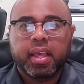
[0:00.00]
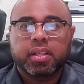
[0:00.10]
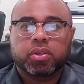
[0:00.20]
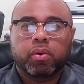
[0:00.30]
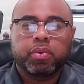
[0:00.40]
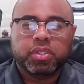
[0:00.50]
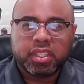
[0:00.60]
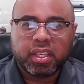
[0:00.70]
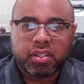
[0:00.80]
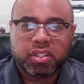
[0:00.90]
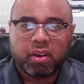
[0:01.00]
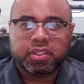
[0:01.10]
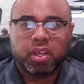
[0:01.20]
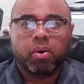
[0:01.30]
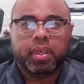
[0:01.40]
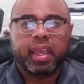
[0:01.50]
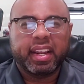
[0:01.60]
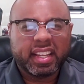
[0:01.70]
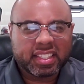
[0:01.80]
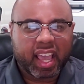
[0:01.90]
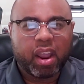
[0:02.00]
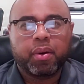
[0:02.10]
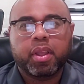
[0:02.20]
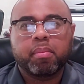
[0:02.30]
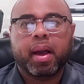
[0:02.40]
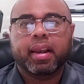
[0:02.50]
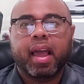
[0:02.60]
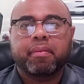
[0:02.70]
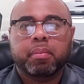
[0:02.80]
So you see yourself say, okay, in this area of my life,